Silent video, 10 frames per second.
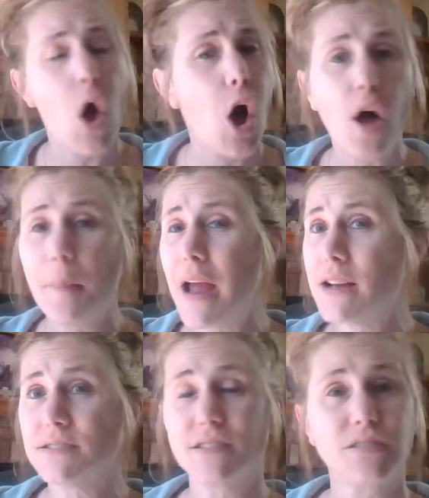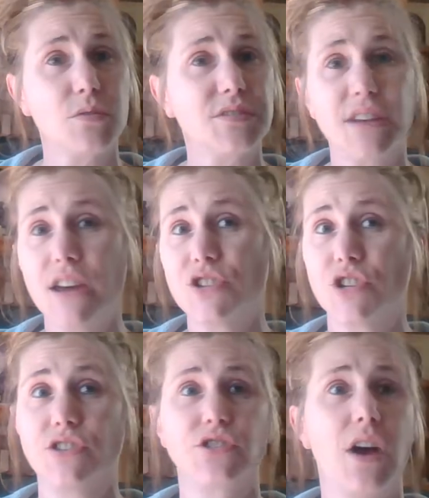all past
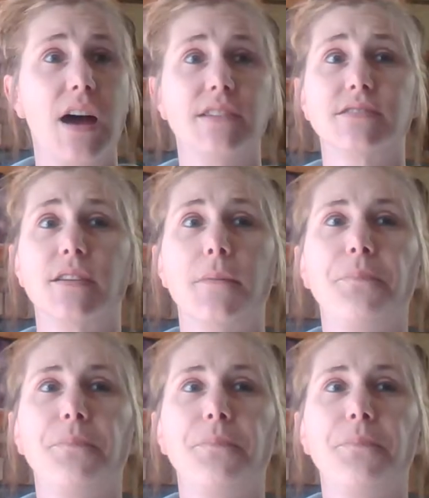associations, guys.